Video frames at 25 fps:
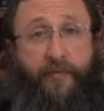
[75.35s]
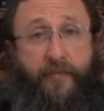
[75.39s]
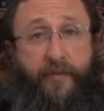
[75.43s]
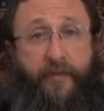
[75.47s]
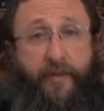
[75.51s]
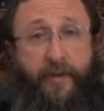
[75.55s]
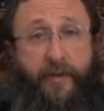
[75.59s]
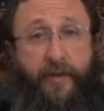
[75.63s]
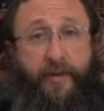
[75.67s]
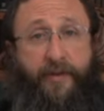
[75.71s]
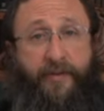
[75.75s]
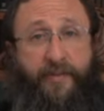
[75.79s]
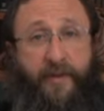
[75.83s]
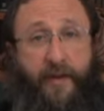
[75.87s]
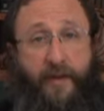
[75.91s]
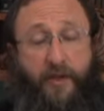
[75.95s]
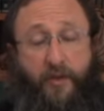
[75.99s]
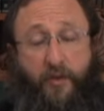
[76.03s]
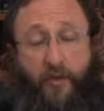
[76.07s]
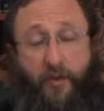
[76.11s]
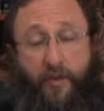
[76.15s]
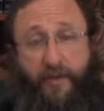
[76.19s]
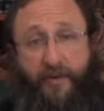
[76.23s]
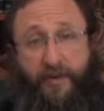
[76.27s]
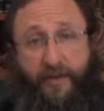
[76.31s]
the
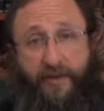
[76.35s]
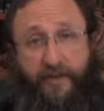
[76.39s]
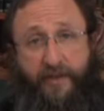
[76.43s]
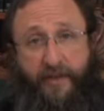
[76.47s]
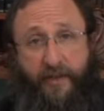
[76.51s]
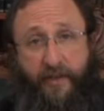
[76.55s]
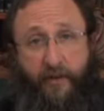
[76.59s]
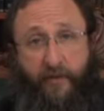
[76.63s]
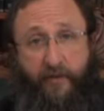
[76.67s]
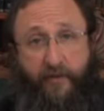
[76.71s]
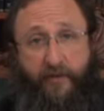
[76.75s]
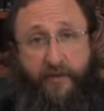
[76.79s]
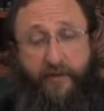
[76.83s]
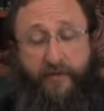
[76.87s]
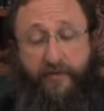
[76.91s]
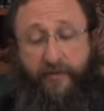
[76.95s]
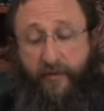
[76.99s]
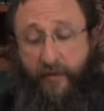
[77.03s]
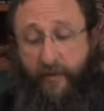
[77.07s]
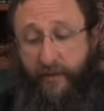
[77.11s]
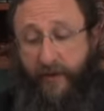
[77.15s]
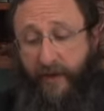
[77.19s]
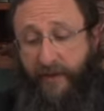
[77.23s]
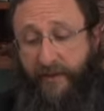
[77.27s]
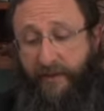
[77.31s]
sanctuary itself as
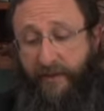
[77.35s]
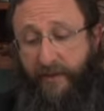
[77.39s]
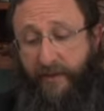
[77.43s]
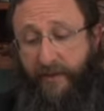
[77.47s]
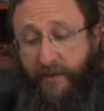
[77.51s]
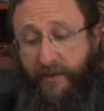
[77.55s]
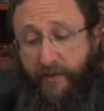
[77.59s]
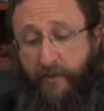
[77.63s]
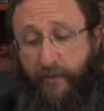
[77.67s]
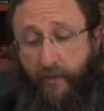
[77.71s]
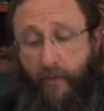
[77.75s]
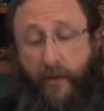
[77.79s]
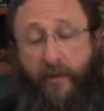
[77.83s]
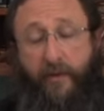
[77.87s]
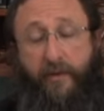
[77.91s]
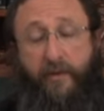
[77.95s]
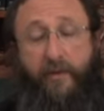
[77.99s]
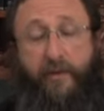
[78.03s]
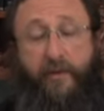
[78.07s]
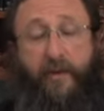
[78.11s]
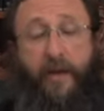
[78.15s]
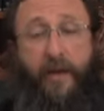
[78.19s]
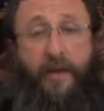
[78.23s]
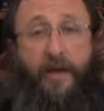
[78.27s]
far as its width